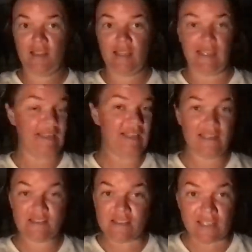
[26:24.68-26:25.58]
It
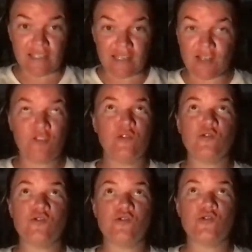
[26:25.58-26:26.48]
gets dark
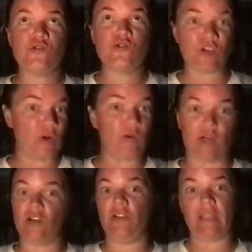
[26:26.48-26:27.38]
so
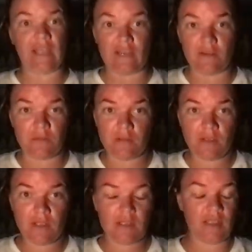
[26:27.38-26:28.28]
early now.
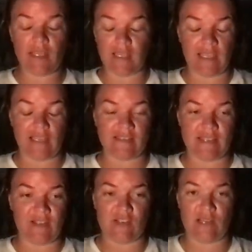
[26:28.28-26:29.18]
I can't stay
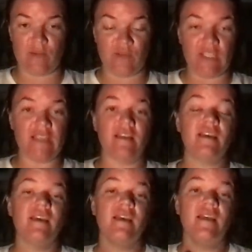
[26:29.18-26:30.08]
on top of it.
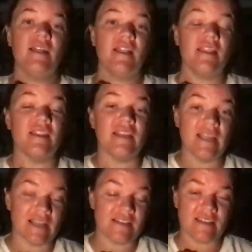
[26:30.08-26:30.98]
The
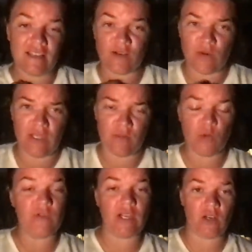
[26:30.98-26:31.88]
next letter we are
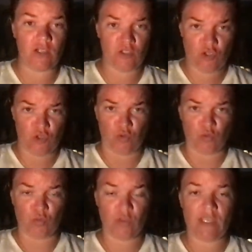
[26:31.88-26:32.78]
moving on to
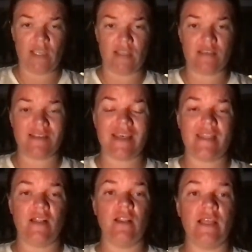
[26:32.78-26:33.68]
is
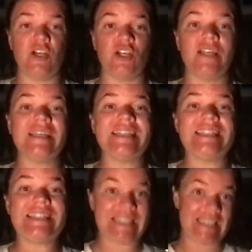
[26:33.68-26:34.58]
the letter
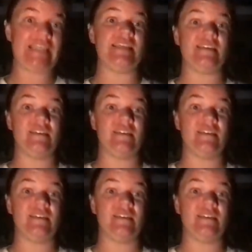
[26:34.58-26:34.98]
T.